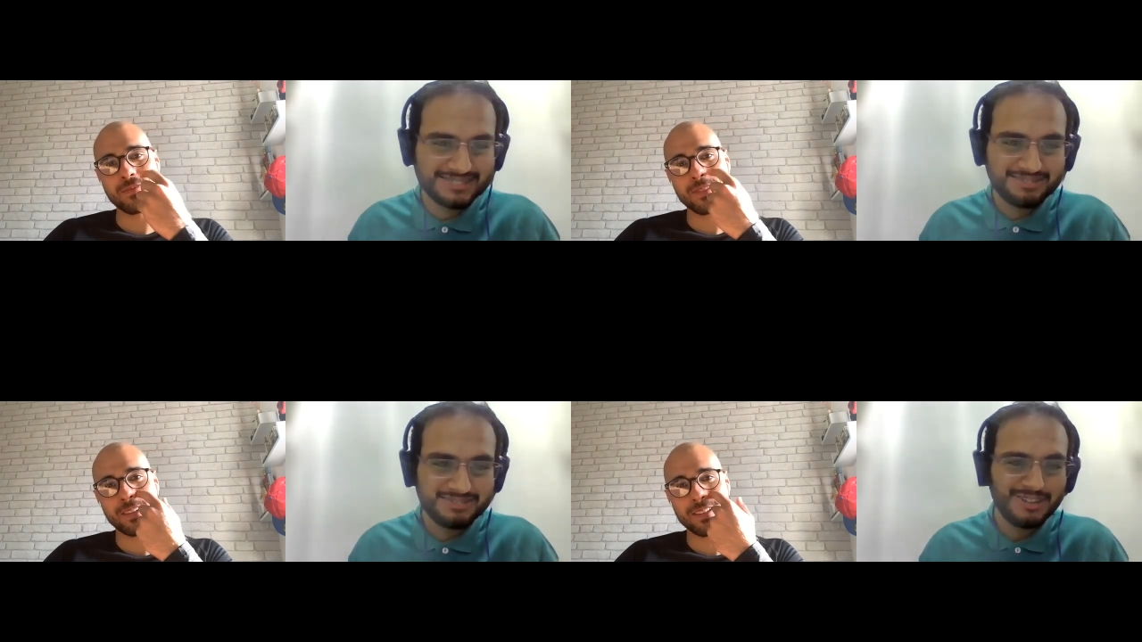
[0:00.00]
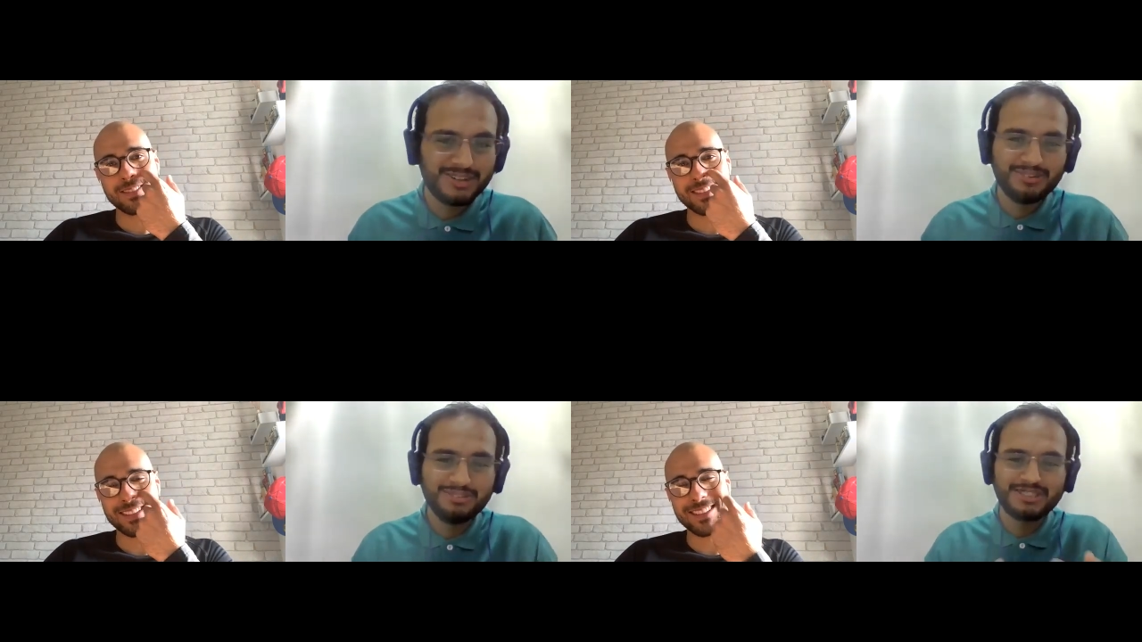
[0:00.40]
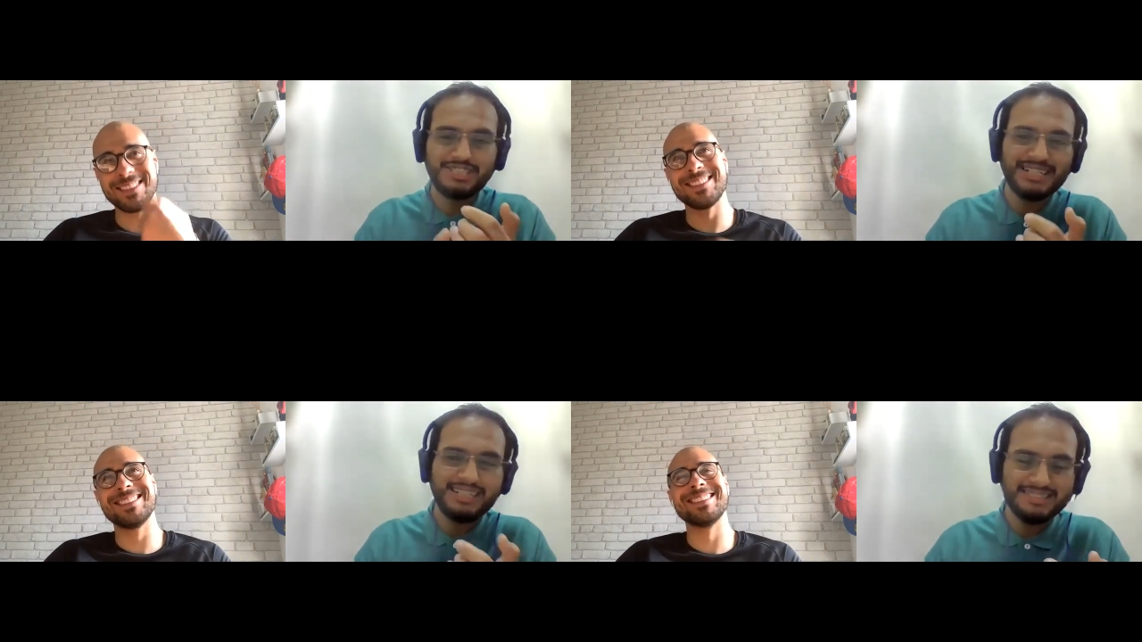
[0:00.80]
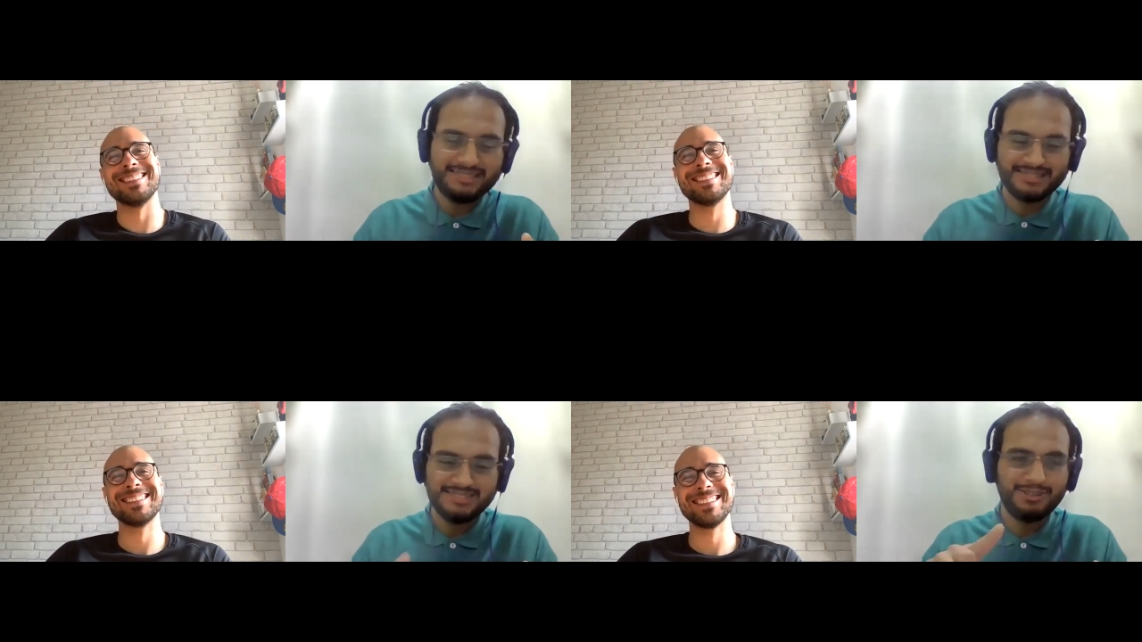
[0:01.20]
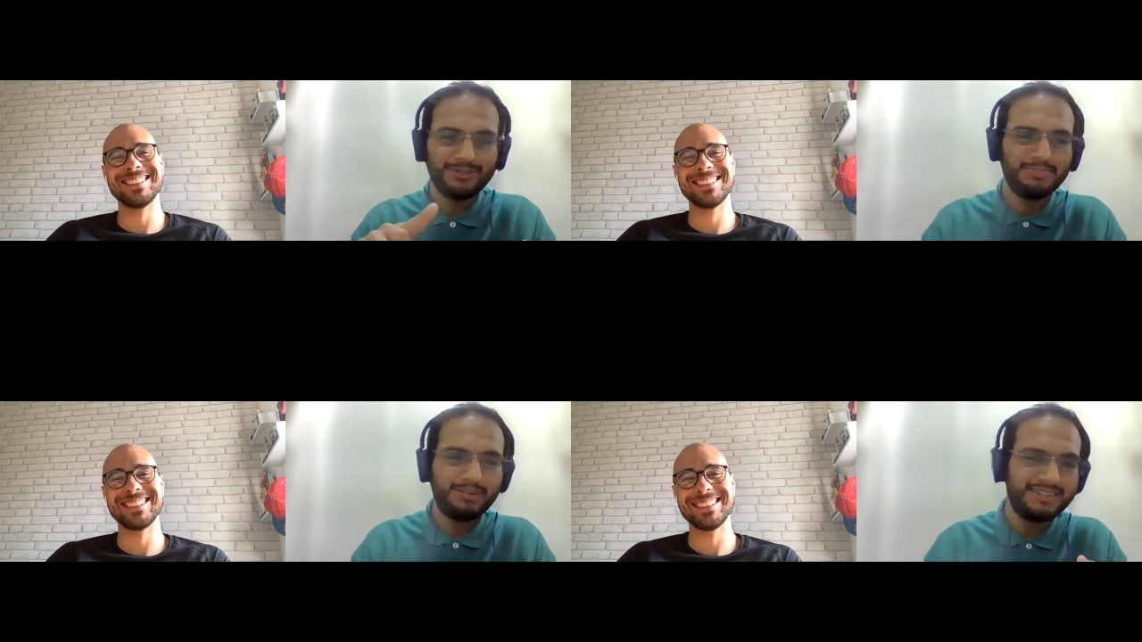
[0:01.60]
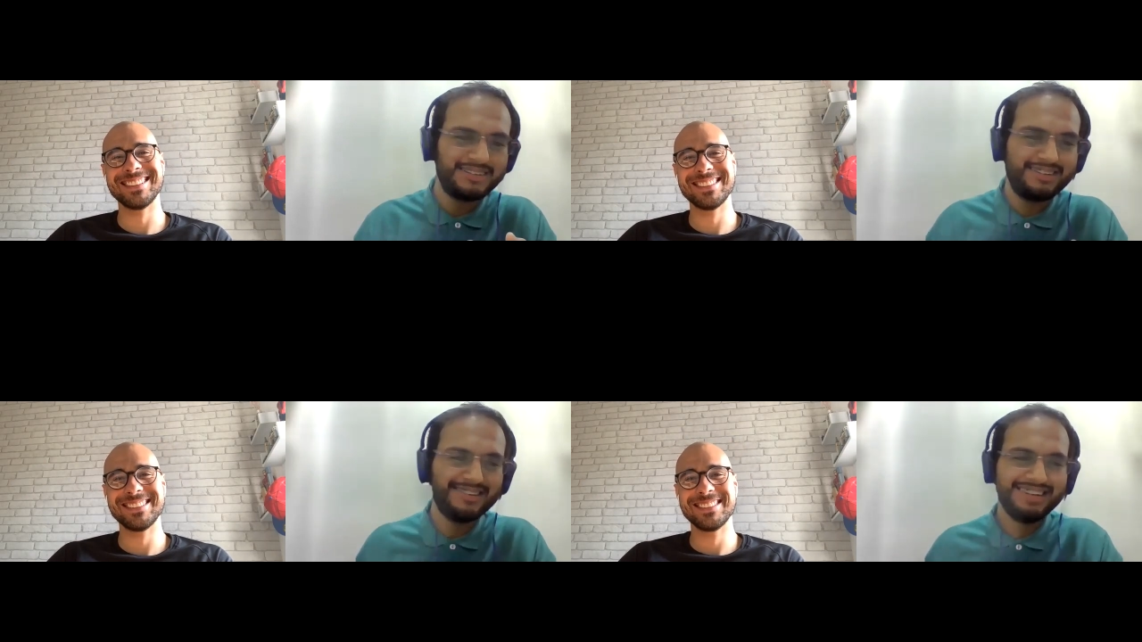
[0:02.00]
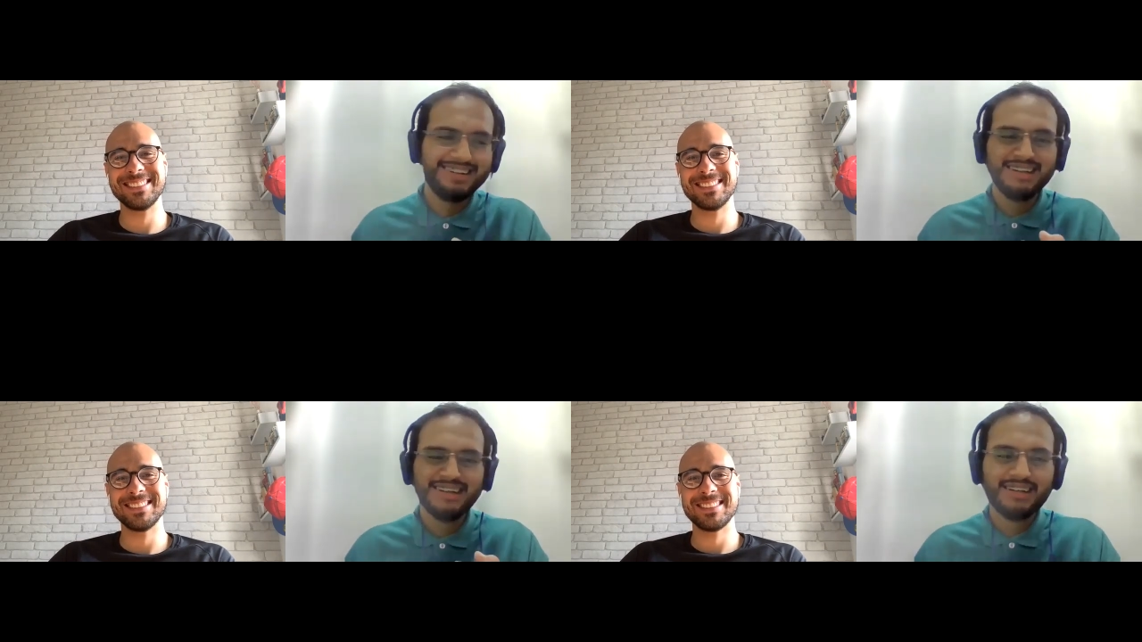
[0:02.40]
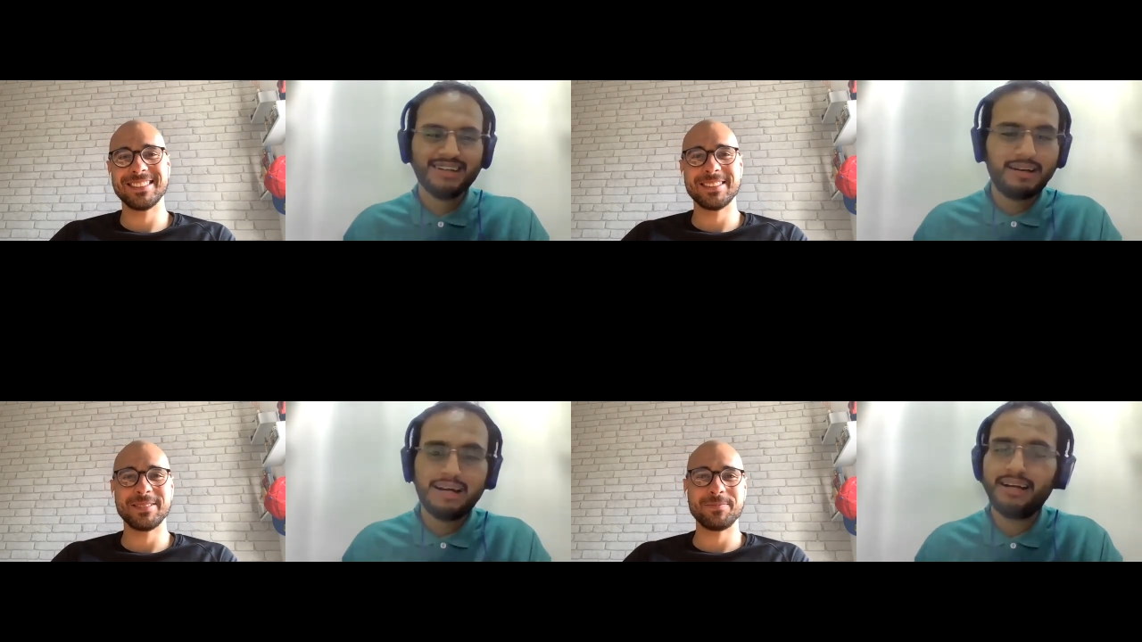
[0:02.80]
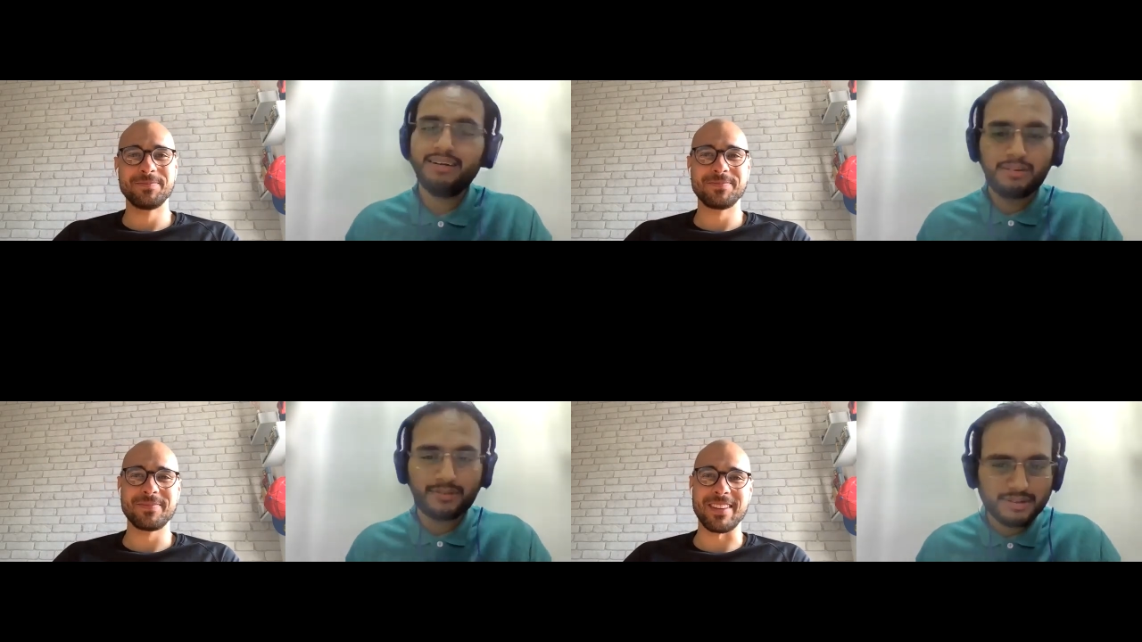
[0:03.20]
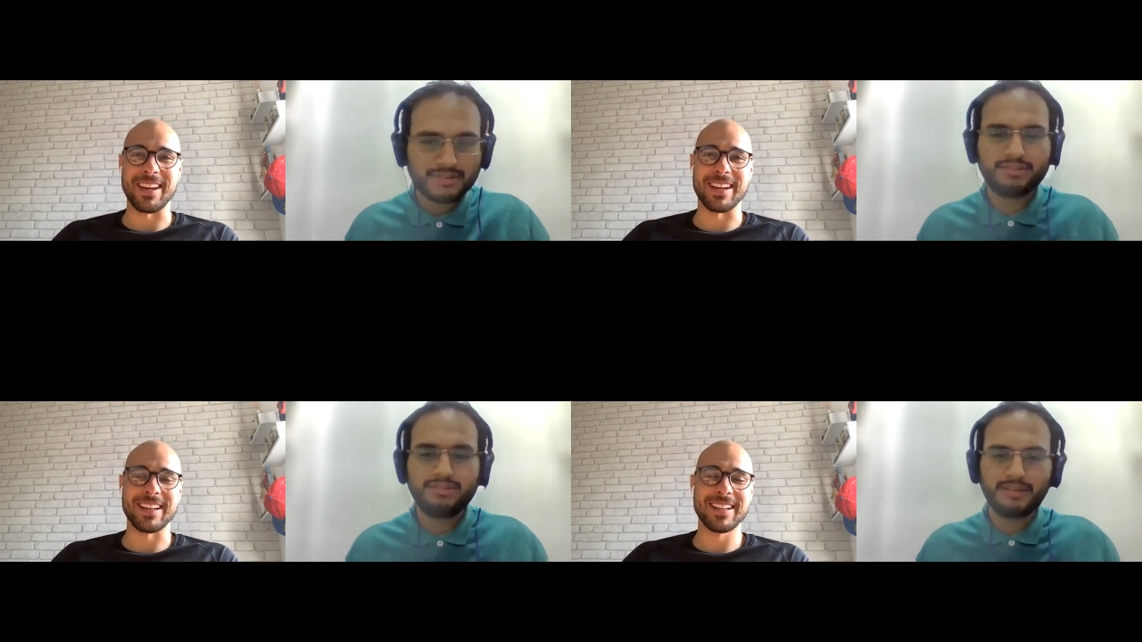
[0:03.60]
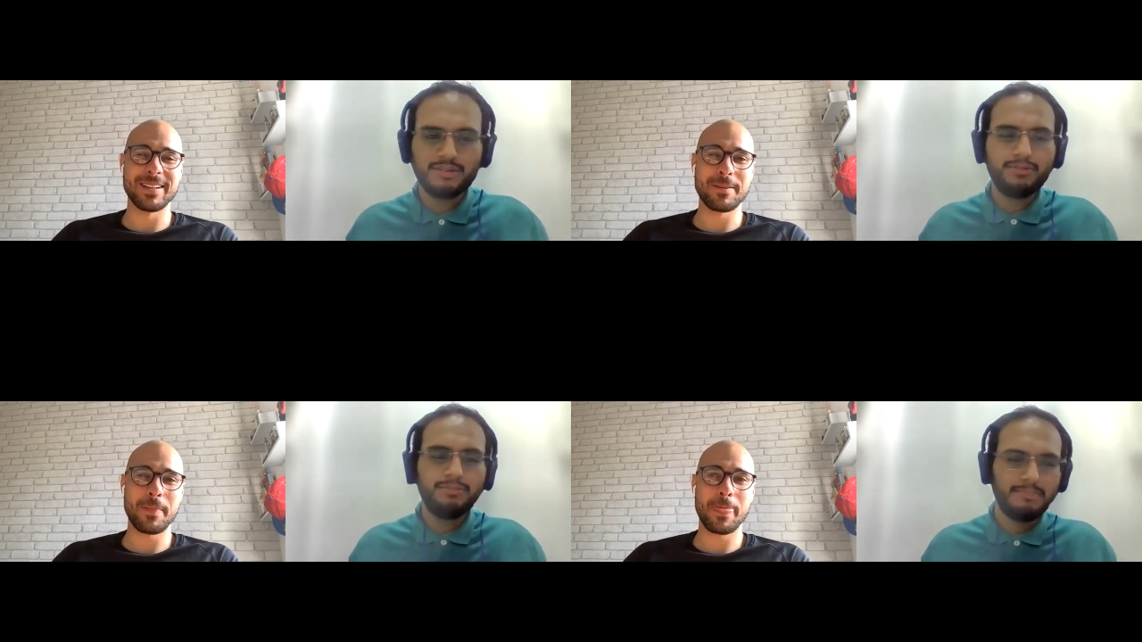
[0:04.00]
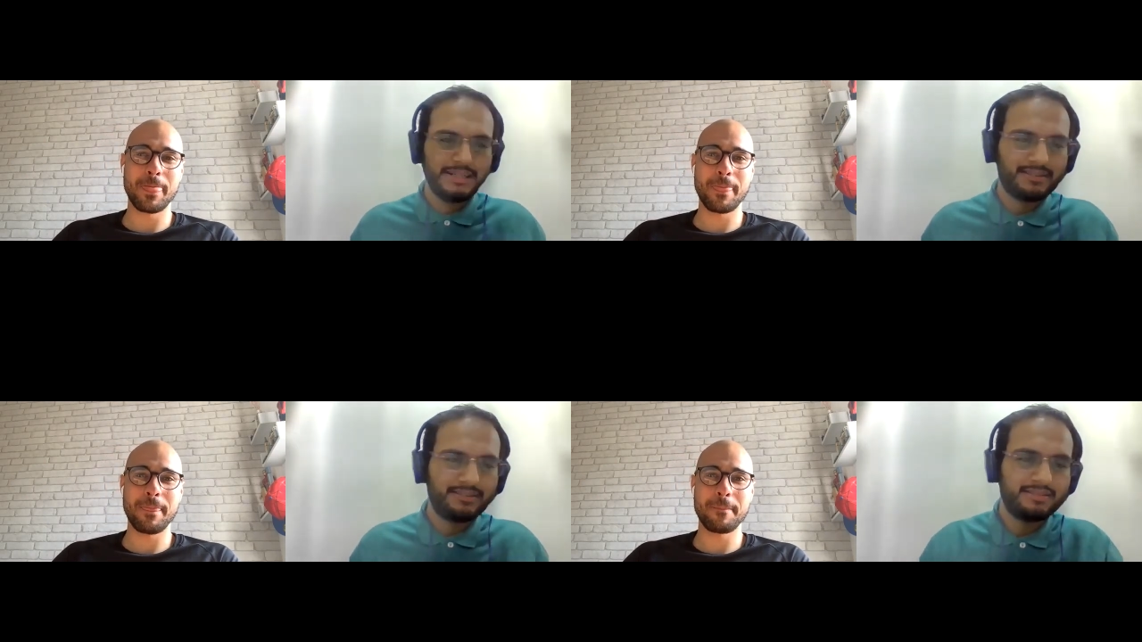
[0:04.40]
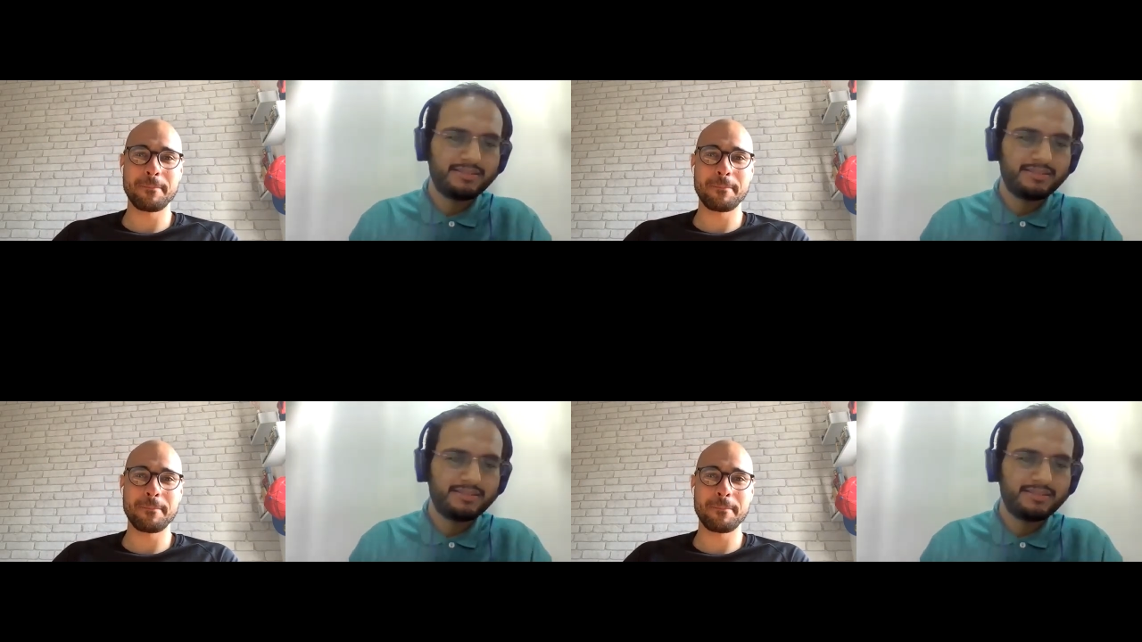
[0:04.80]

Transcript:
Speaker 1: No cheese, no butter, and of course, yeah. no meat.